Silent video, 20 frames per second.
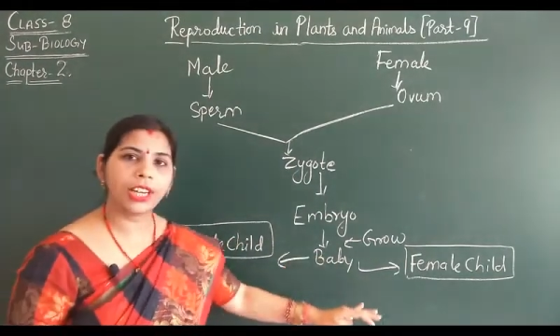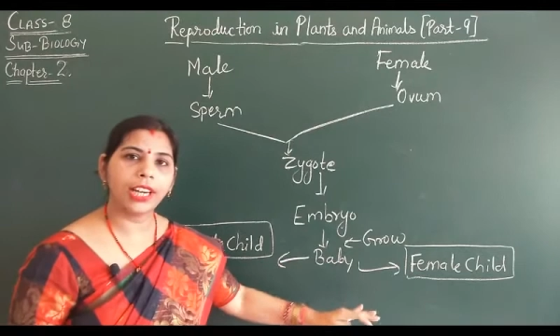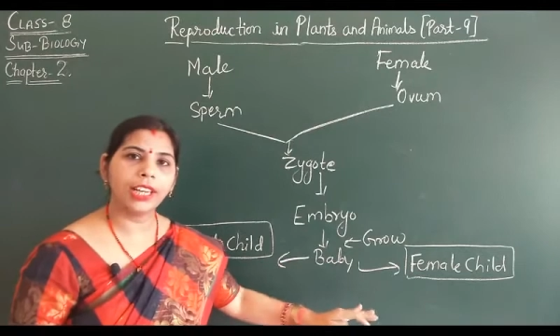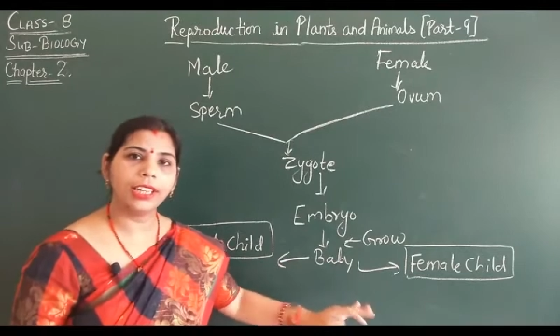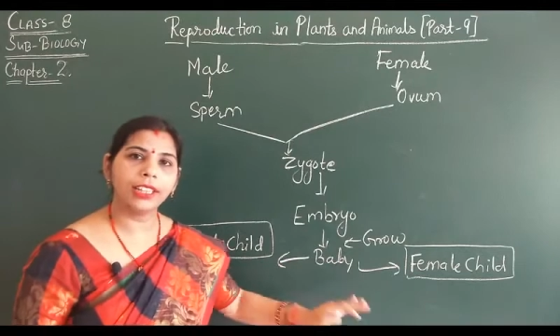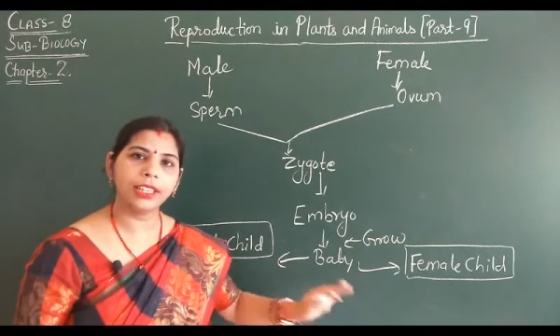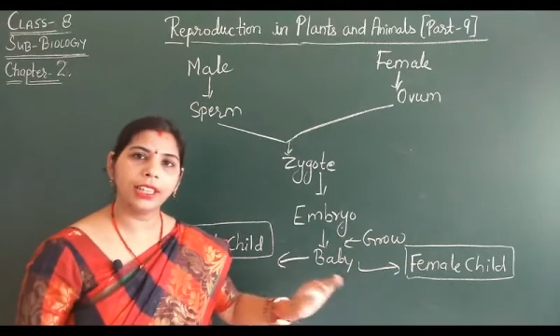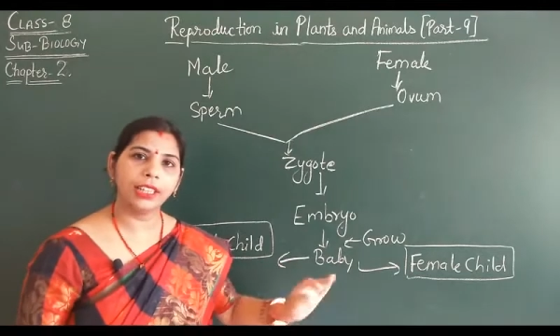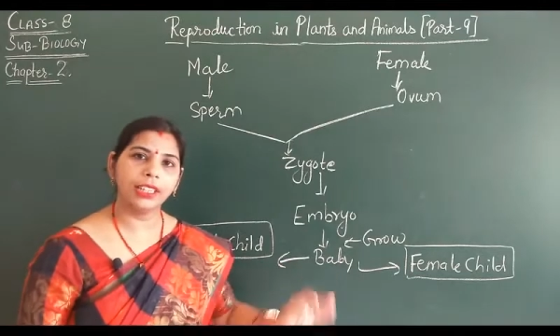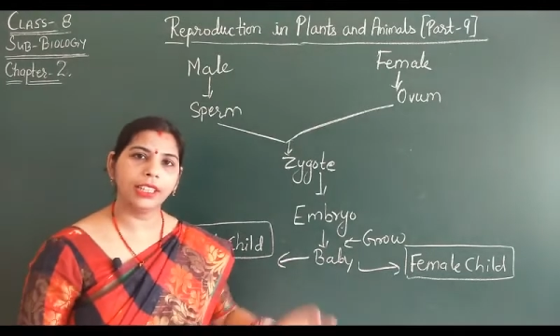
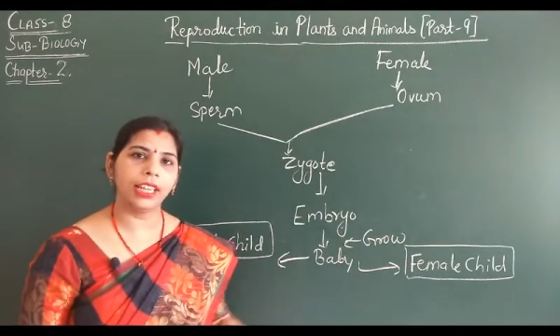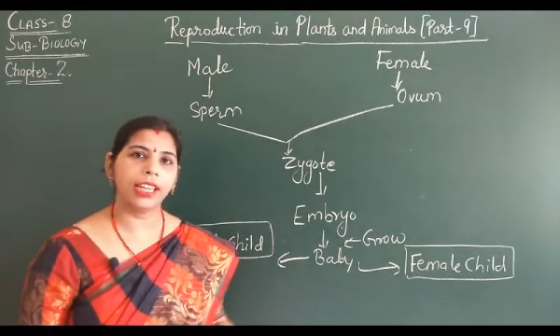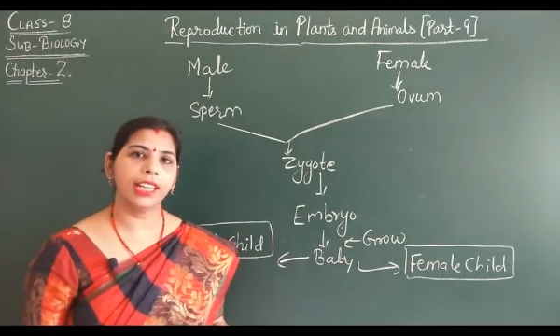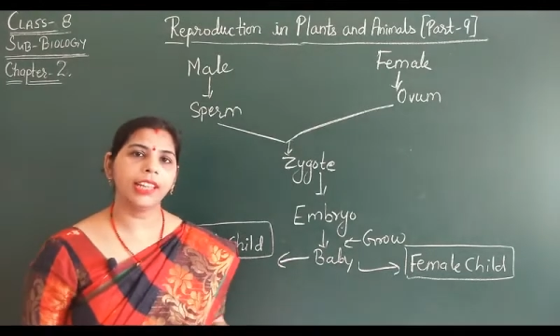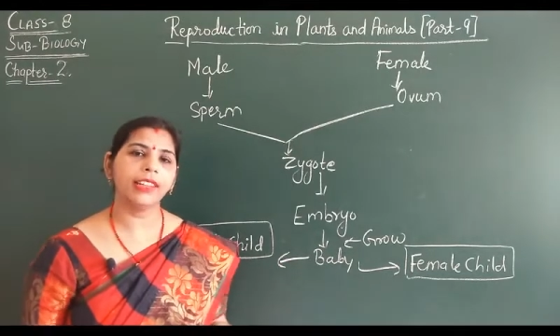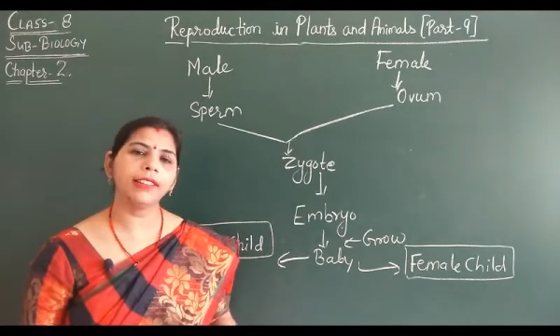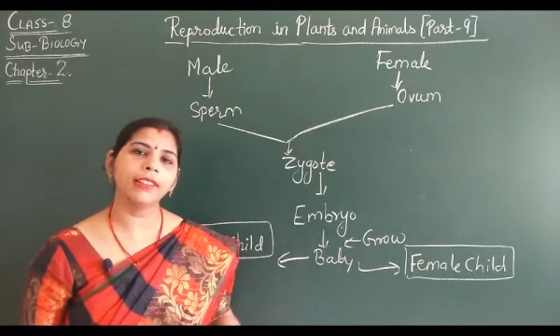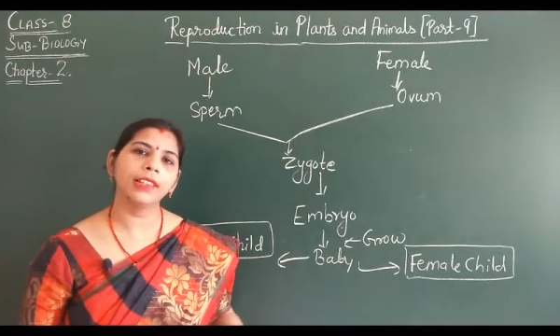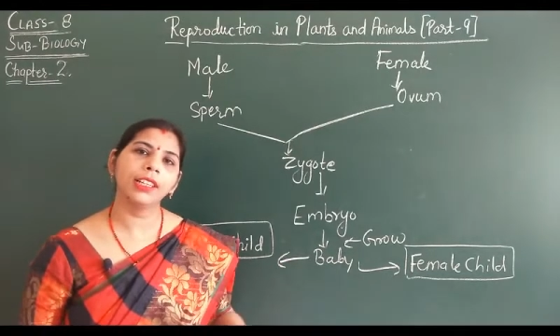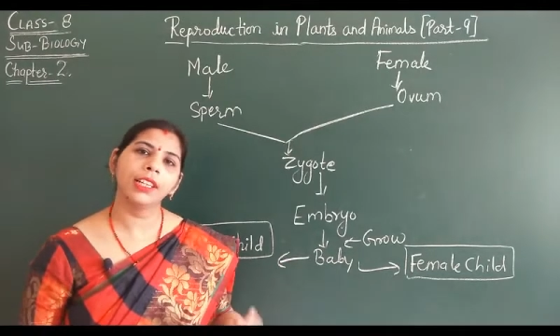child
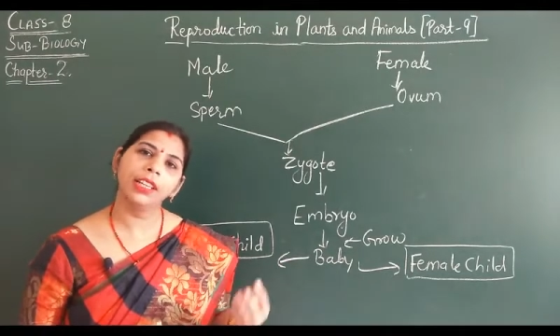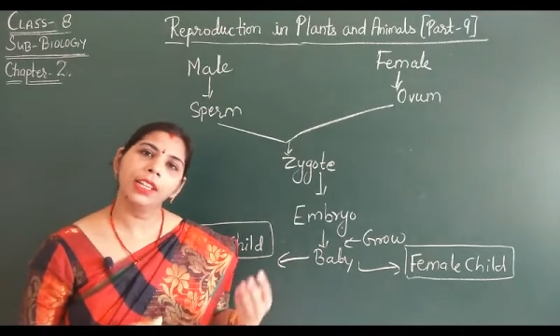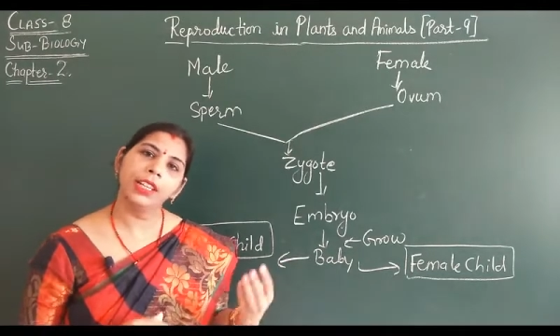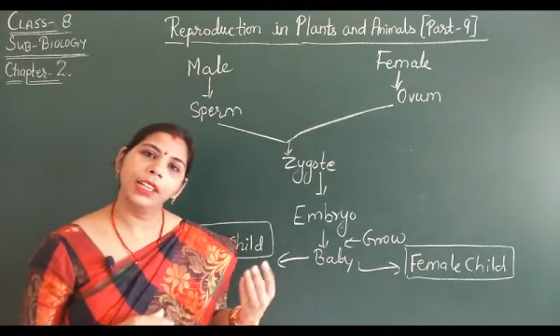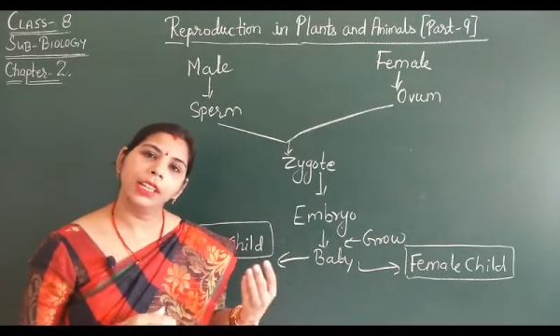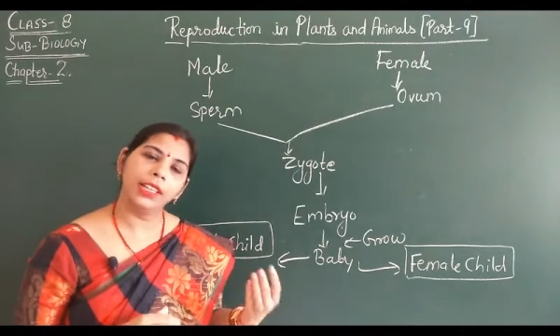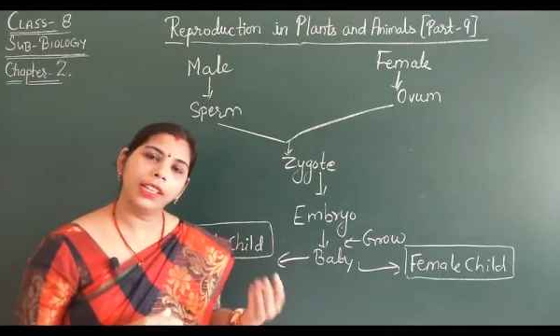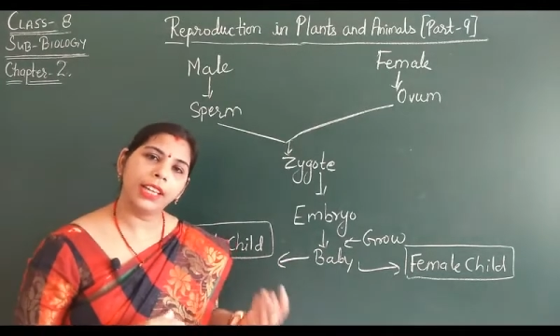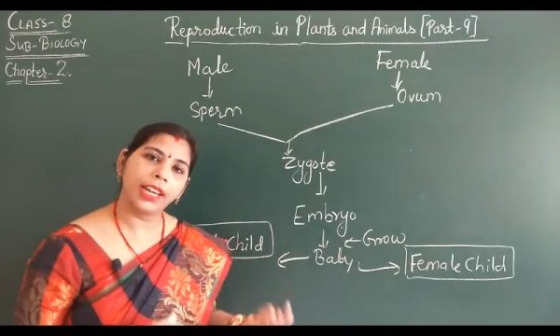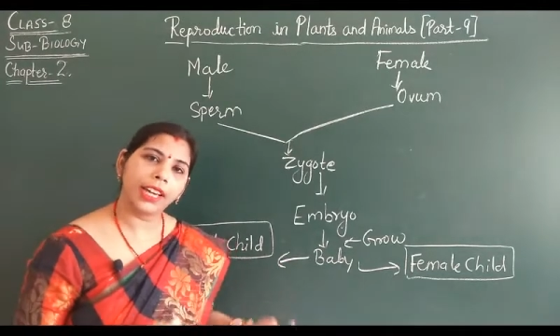contains
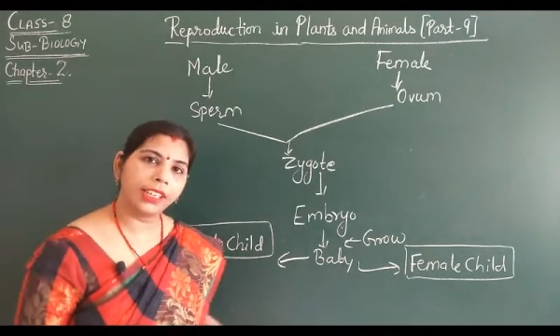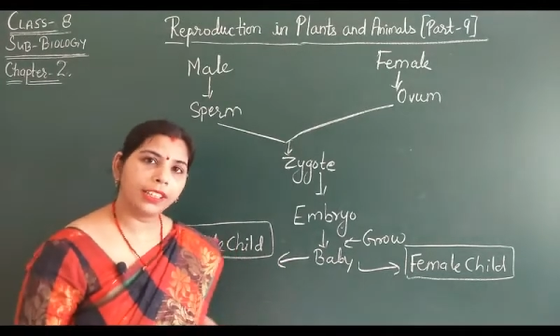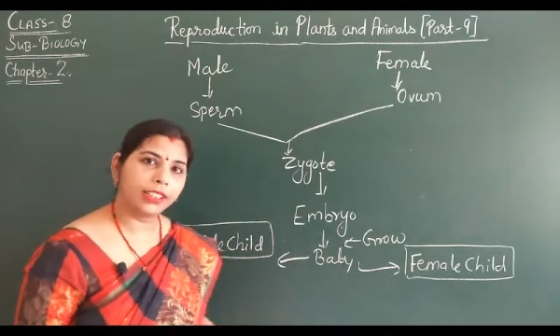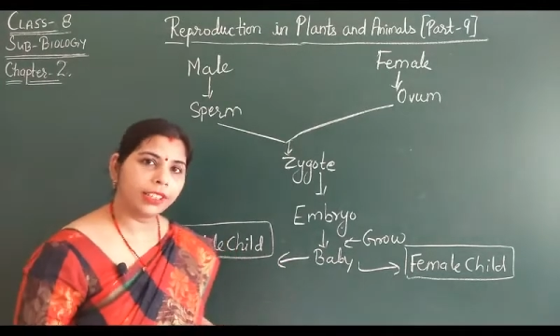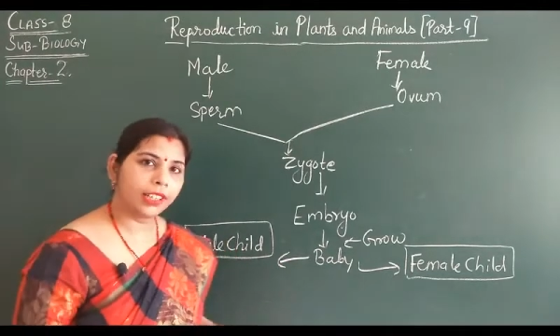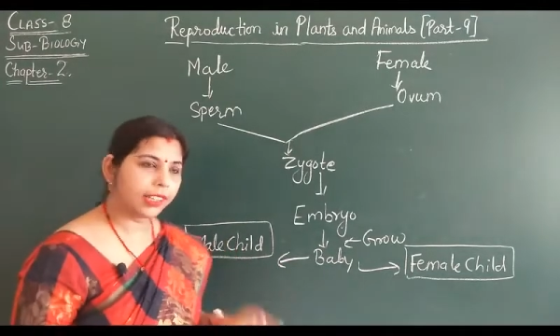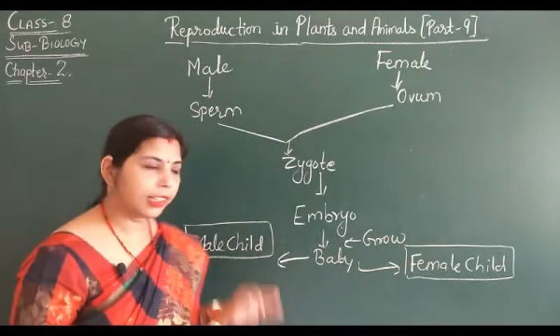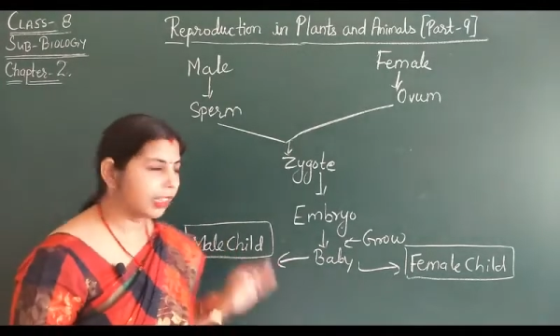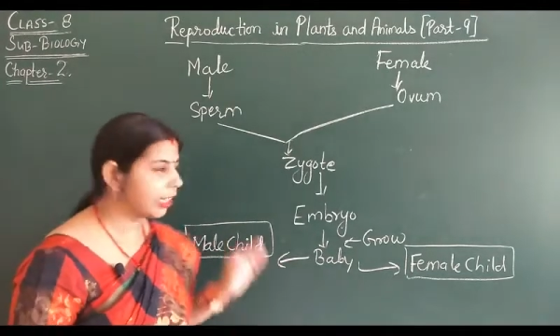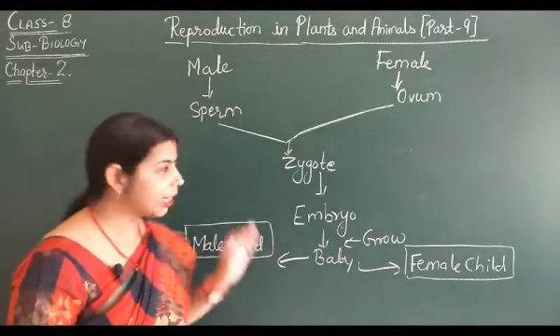the
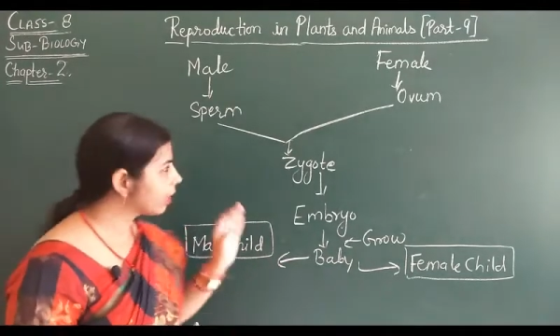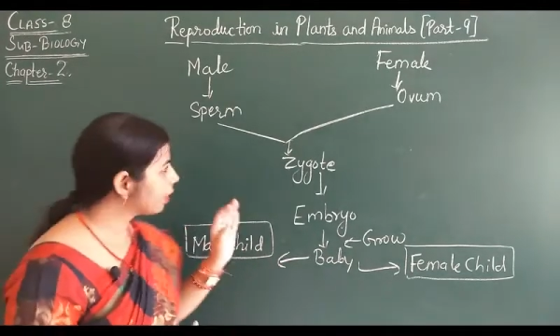characteristics